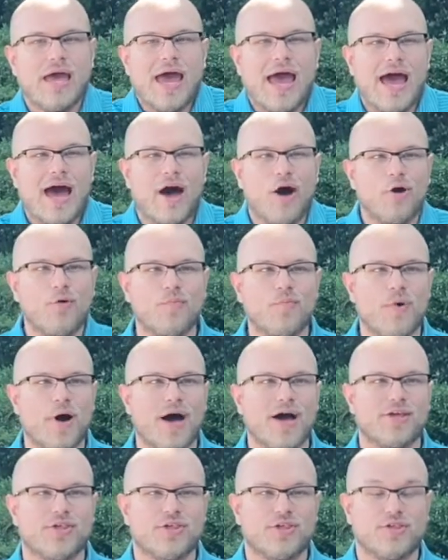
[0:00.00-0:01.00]
how
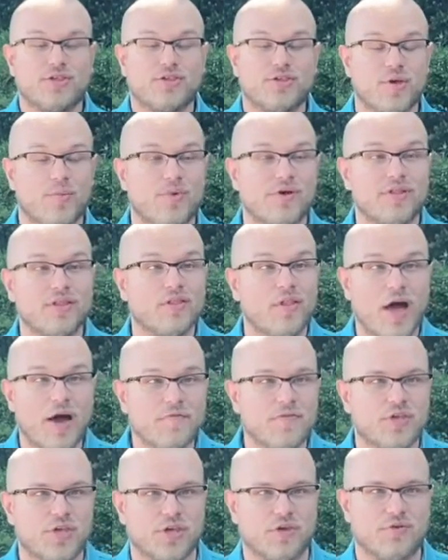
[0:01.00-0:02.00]
much someone
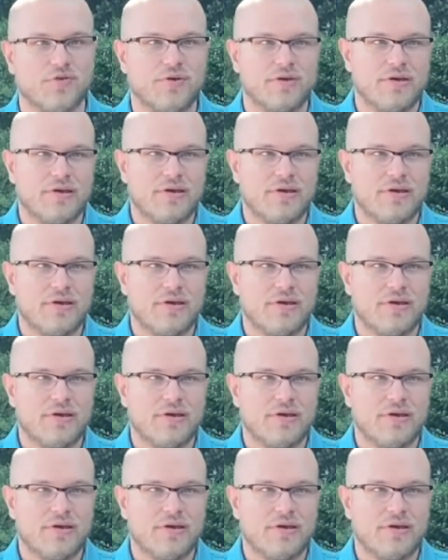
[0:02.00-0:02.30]
loves you.